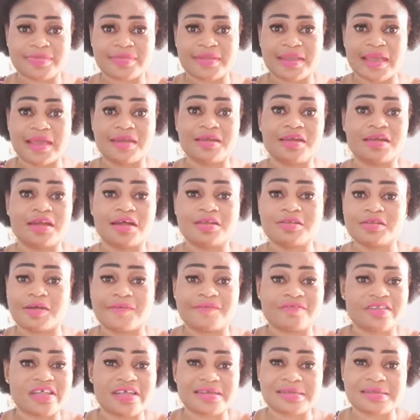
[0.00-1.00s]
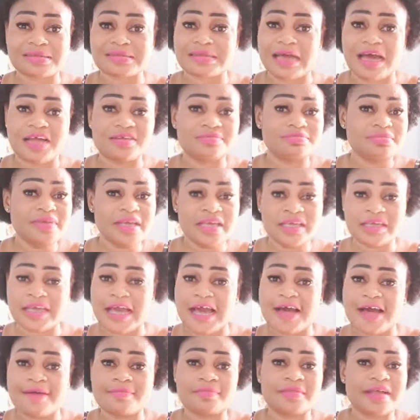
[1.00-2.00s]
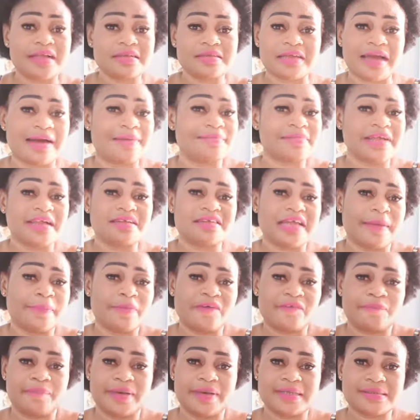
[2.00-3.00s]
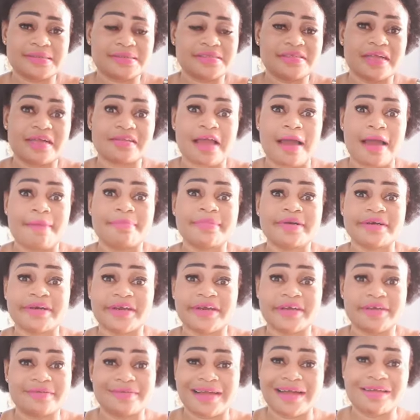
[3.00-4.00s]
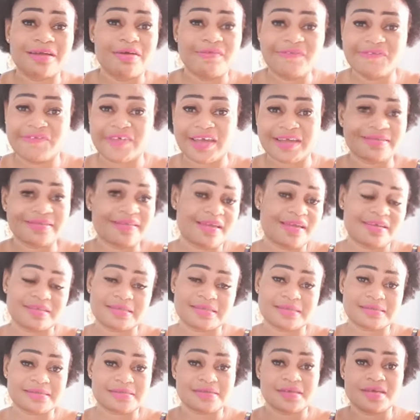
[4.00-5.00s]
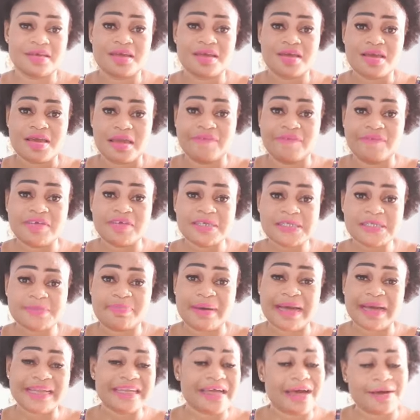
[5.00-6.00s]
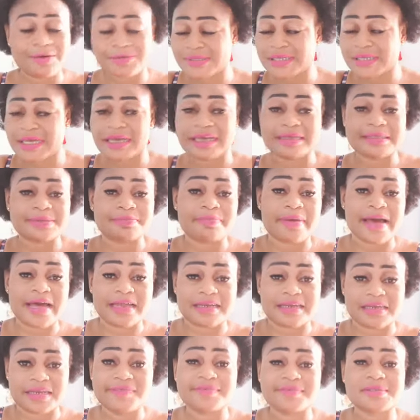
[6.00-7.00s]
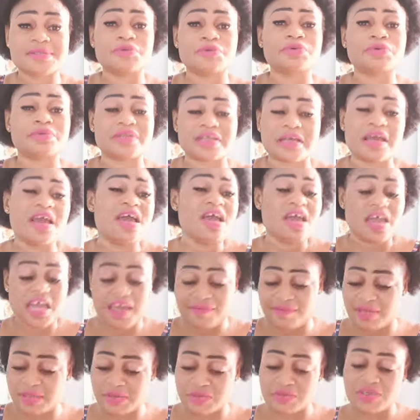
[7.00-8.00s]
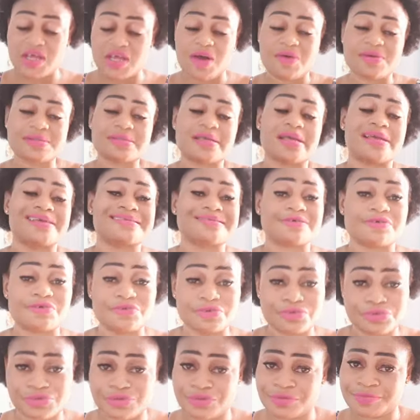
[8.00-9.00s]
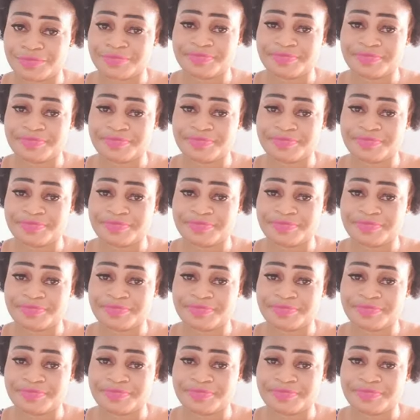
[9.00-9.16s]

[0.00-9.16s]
a lot of things. And me, I'm that type of person that I'm real. I don't fake things. If it's bad, I'll say it's bad. If it's good, I'll say it's good.